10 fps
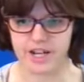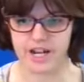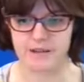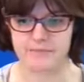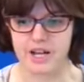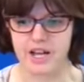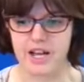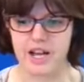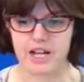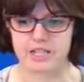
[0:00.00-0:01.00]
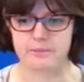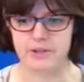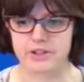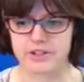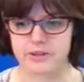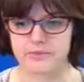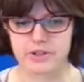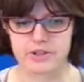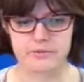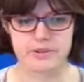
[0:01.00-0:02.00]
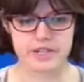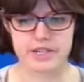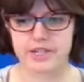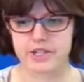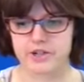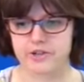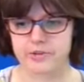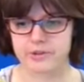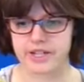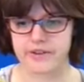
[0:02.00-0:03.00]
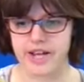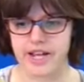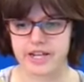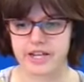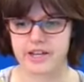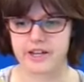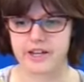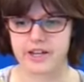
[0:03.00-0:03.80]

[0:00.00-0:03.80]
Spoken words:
And to be honest, I'm not completely sure that without any